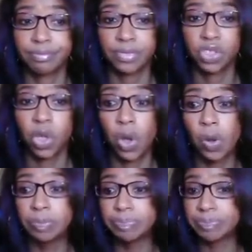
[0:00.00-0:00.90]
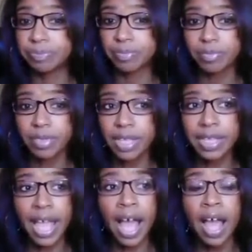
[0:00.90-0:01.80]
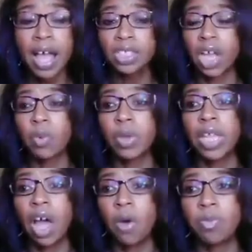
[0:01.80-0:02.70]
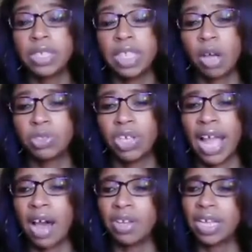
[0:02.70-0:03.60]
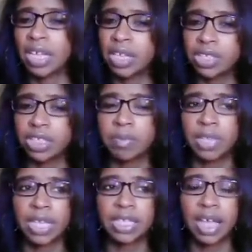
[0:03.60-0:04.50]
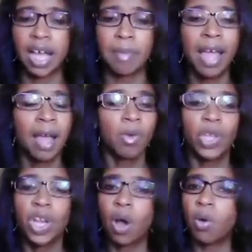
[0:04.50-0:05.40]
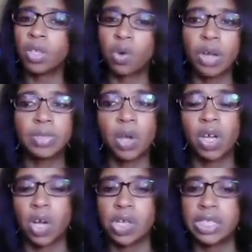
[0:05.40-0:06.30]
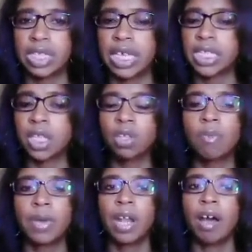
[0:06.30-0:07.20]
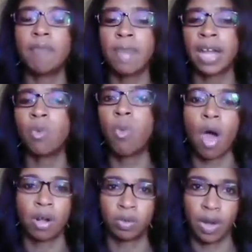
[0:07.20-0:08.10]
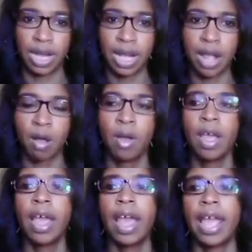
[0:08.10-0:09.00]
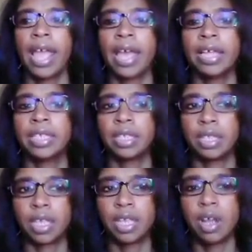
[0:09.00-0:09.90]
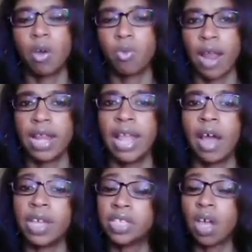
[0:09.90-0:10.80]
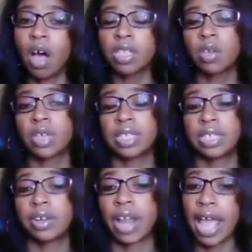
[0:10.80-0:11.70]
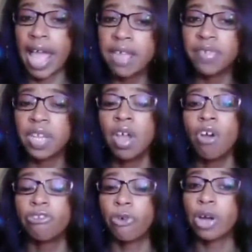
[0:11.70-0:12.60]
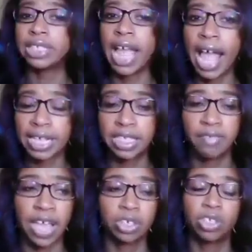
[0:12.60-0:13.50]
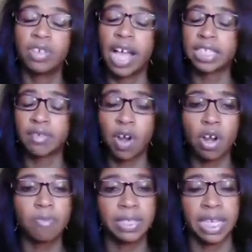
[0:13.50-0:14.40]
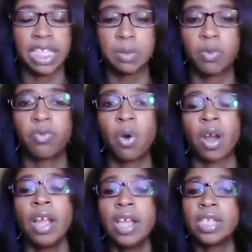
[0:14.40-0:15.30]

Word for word: So yeah, so I really hope this helps you out and clear some things up. You know, cryptocurrency is a little bit of muddy water right now. And, you know, right now it's also considered a haven for tax evaders. You guys have heard me say this before.